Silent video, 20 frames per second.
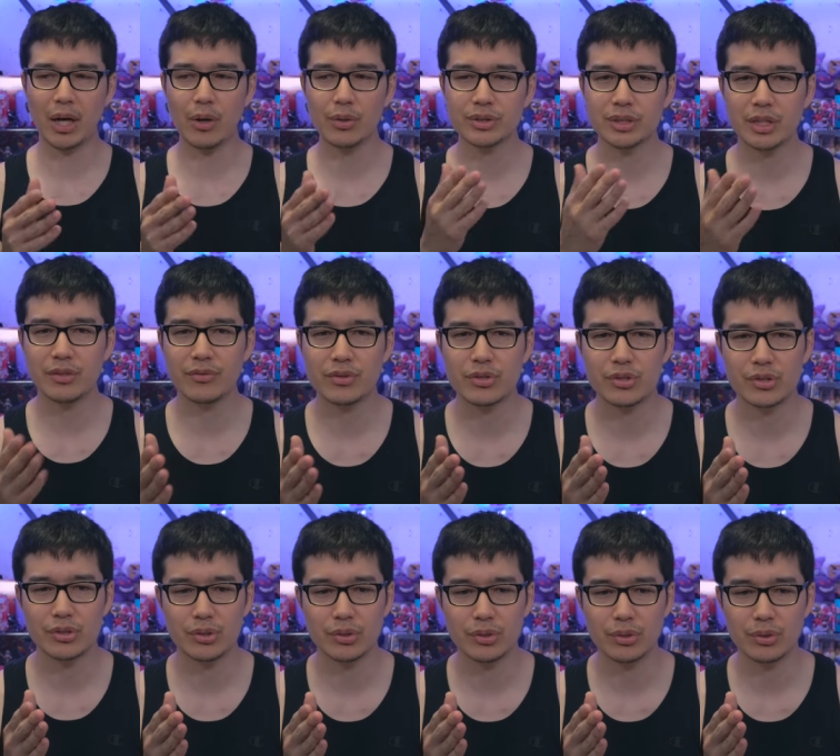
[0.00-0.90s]
I wasn't even
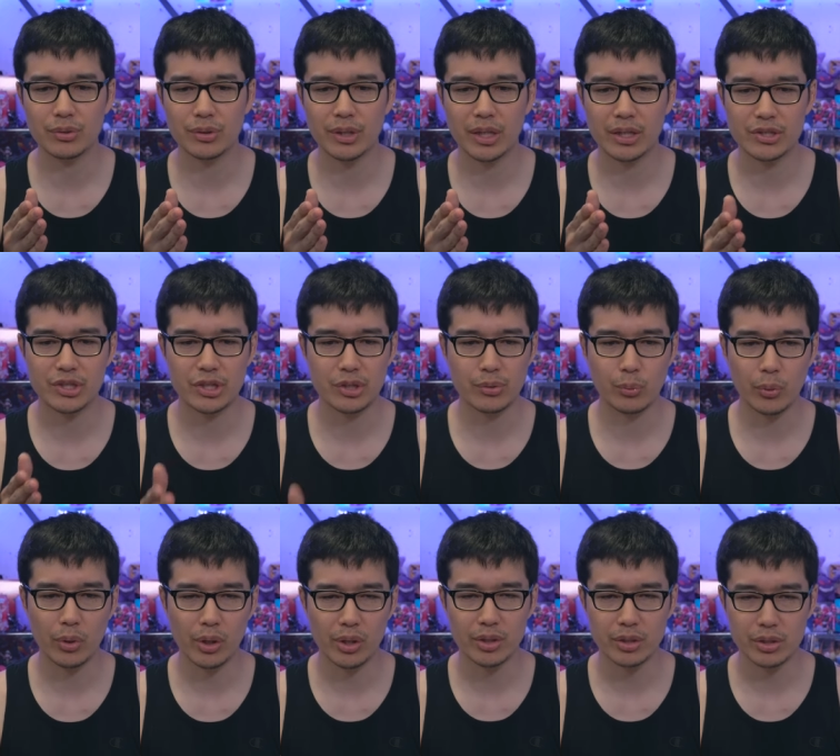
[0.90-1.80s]
sure that she
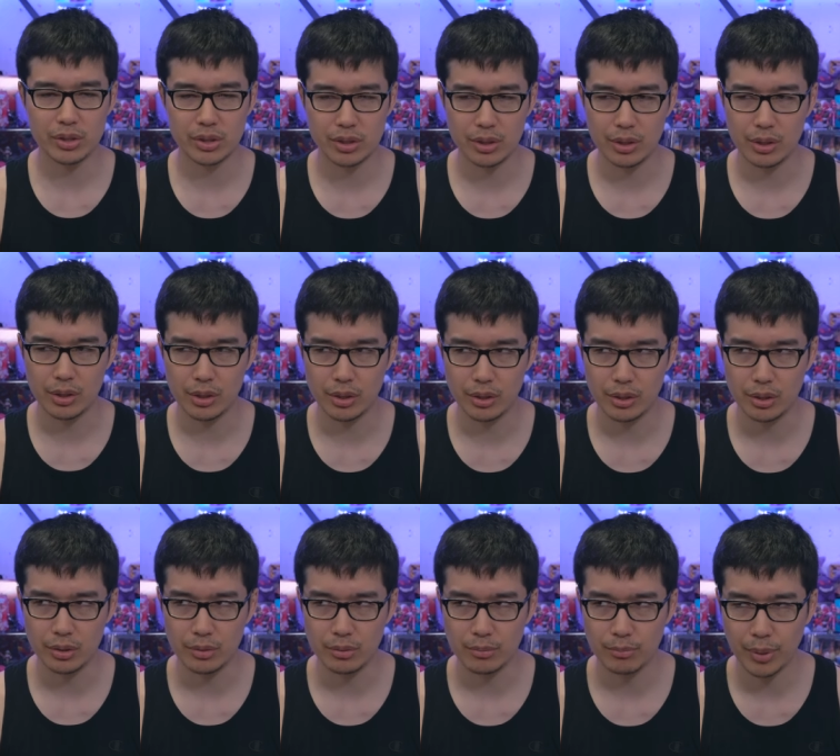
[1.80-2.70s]
was
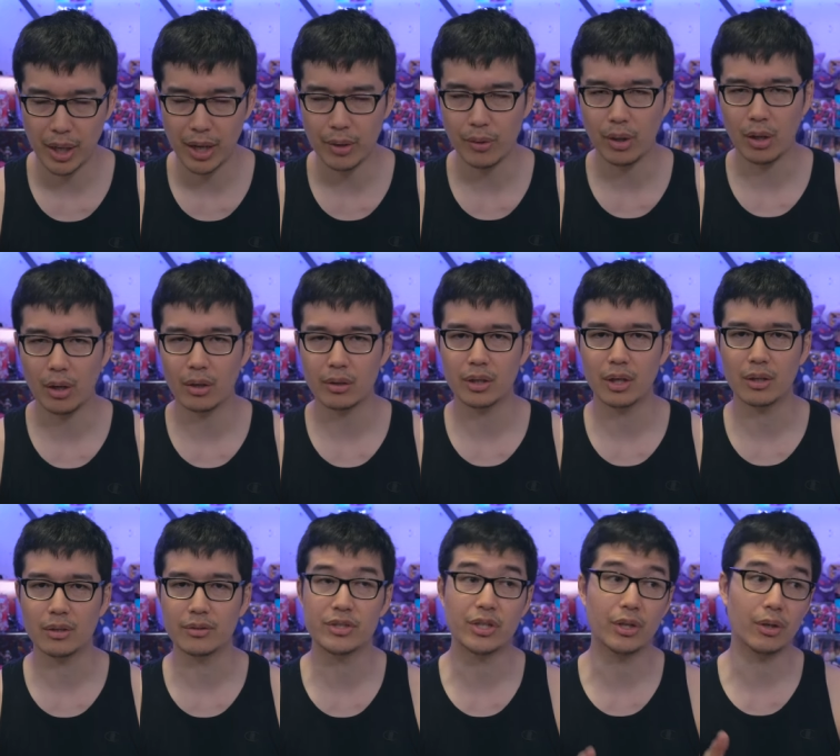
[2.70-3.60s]
the Pyro Archon
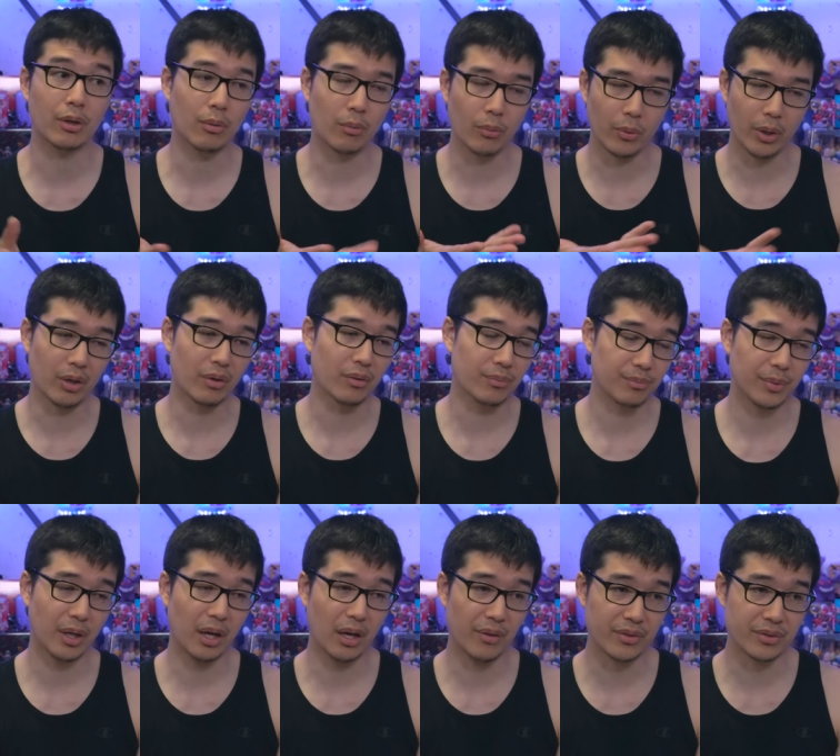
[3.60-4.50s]
until, well,
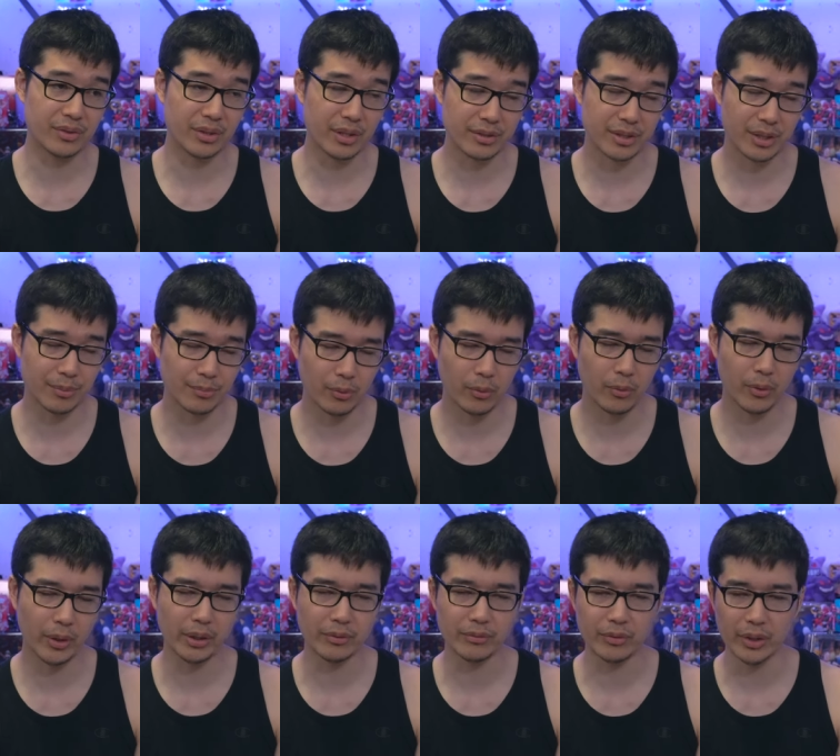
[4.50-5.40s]
obviously at some
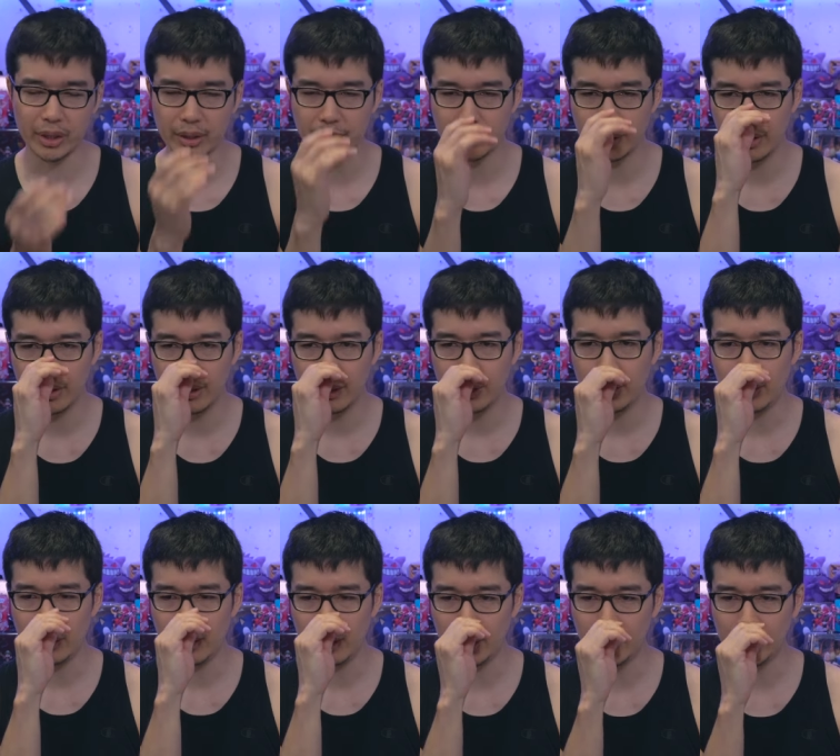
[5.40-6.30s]
point, right?
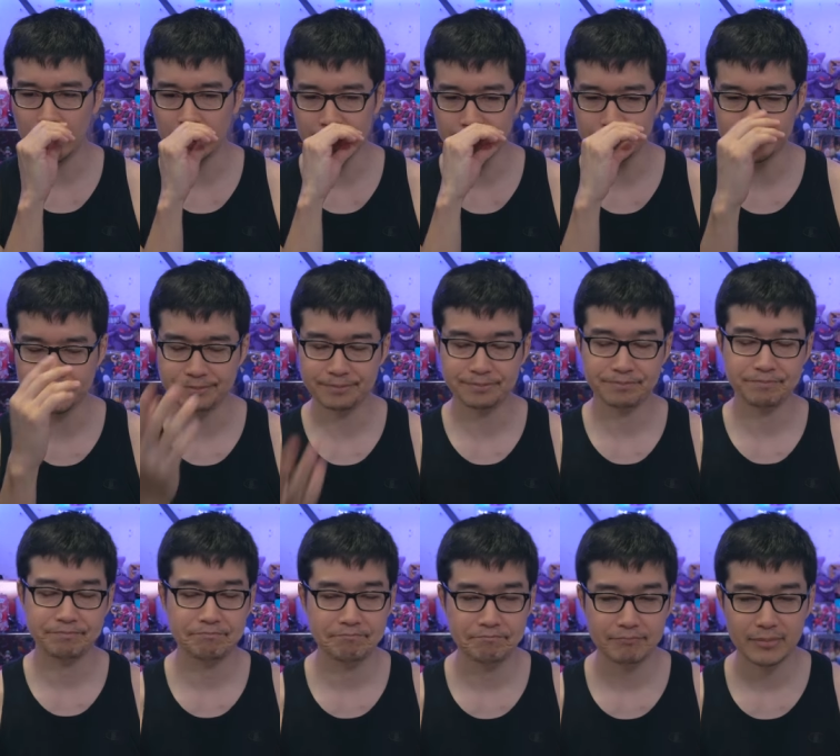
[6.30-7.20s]
Um,
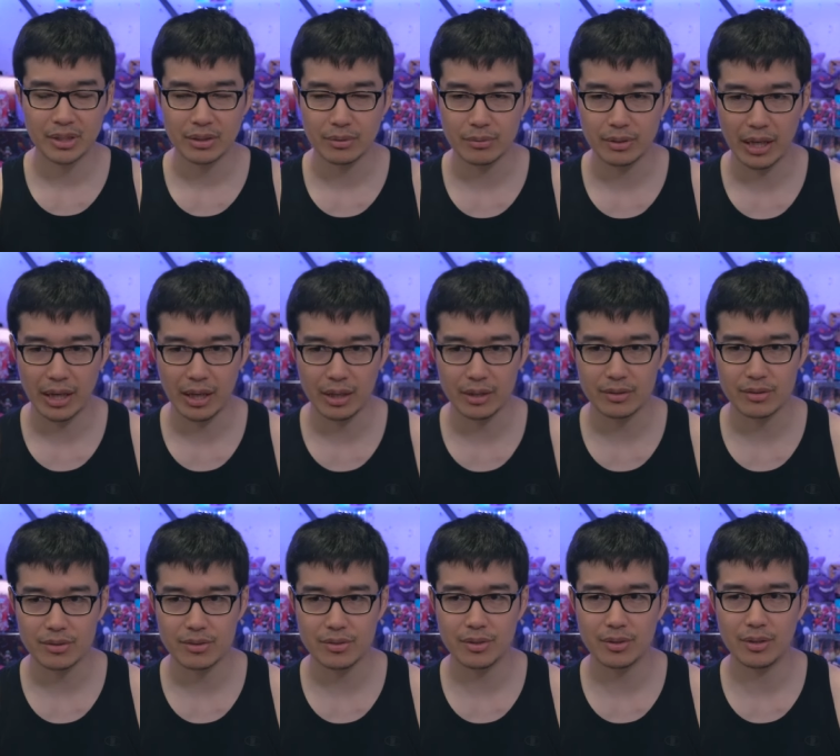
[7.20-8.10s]

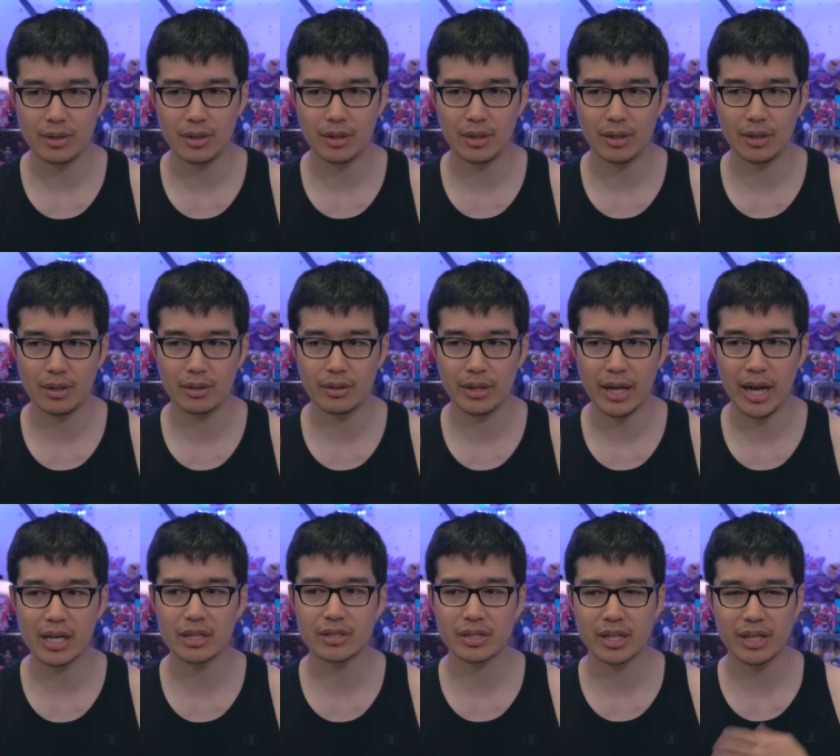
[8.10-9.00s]
that uh,
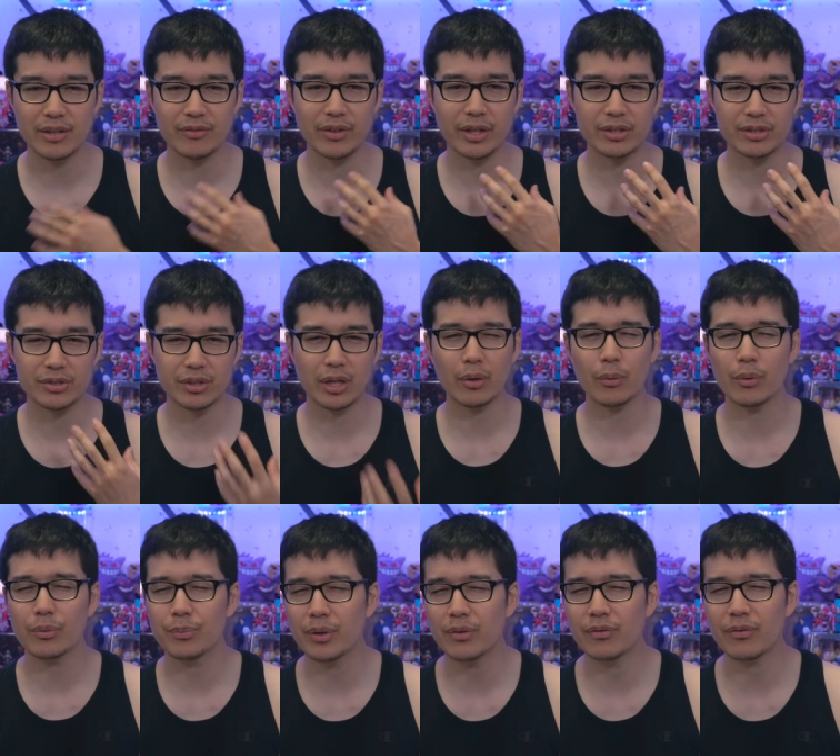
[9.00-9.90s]
has kind of like stuck
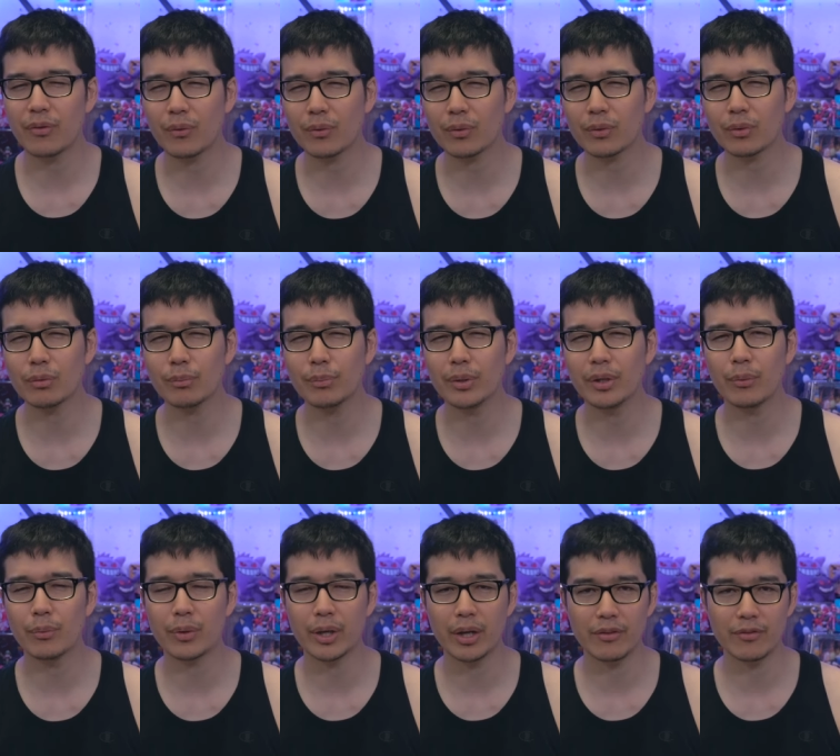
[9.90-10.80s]
with me for a little
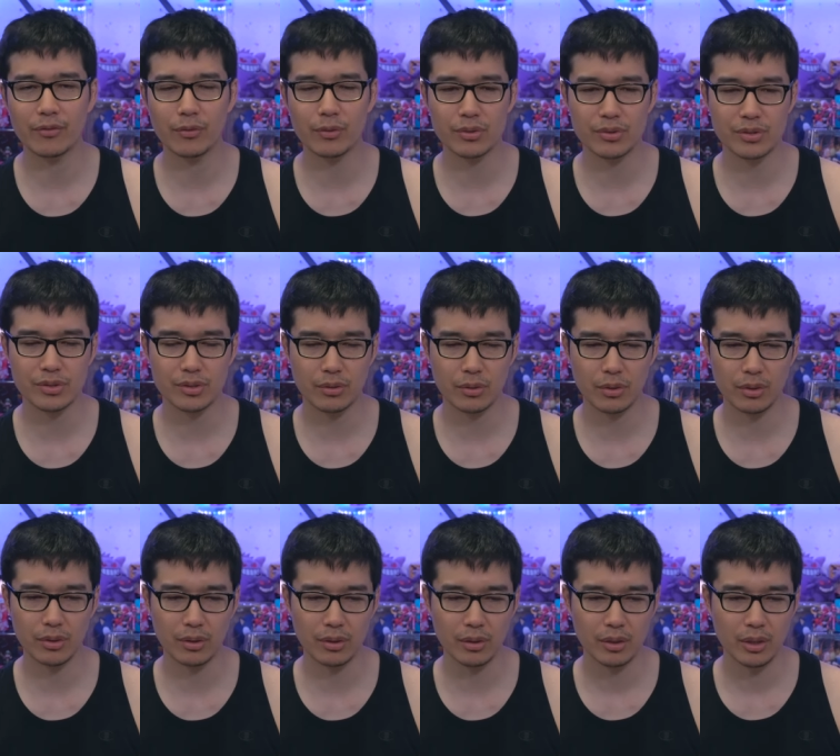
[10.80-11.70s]
bit when I first
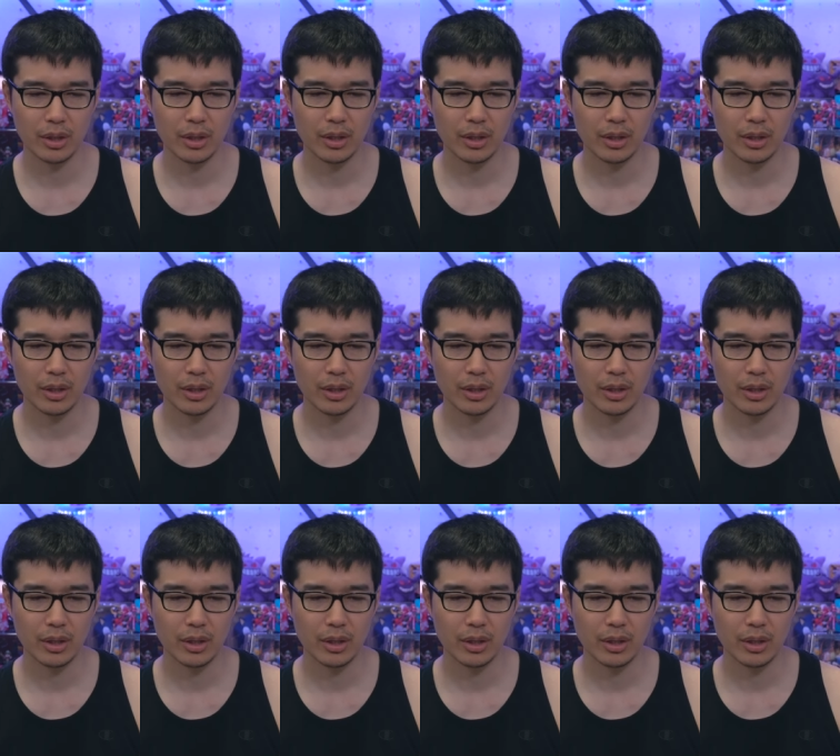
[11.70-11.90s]
or